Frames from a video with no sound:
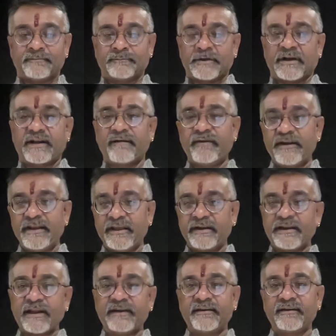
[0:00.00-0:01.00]
Dravidian,
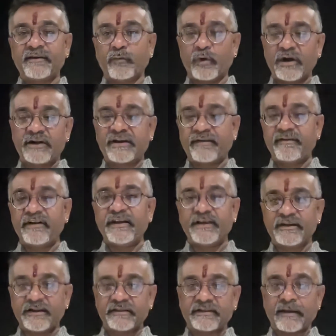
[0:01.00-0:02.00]
and the word
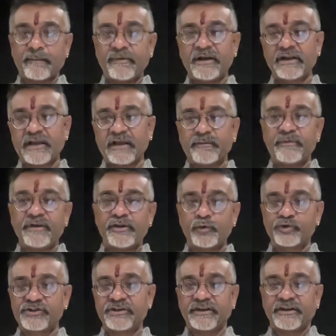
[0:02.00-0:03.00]
Dravidian and Tamil can be
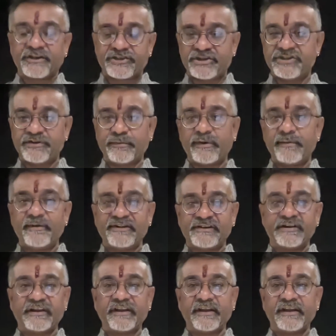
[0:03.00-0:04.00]
used interchangeably
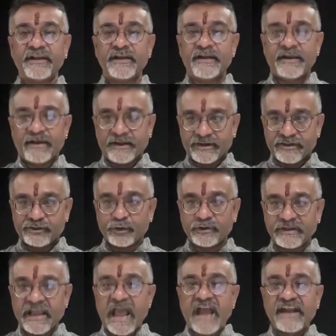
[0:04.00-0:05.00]
basically. So
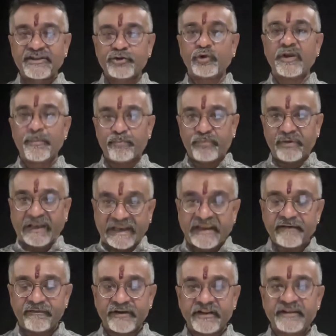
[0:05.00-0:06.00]
they actually
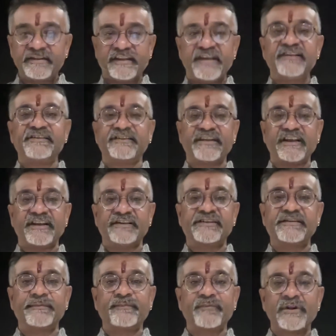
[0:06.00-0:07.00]
believed in these
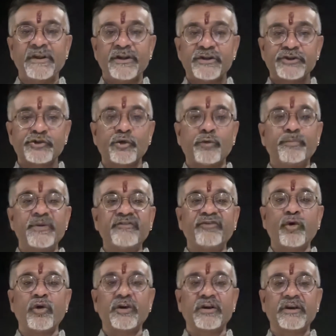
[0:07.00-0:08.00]
things. So
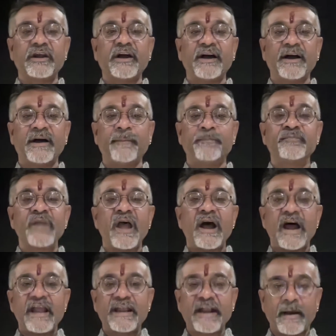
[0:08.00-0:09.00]
before
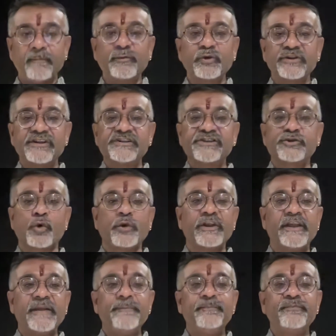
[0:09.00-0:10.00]
I come to this
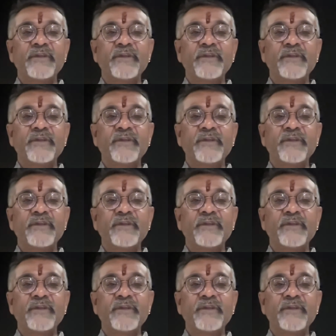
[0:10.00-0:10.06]
story,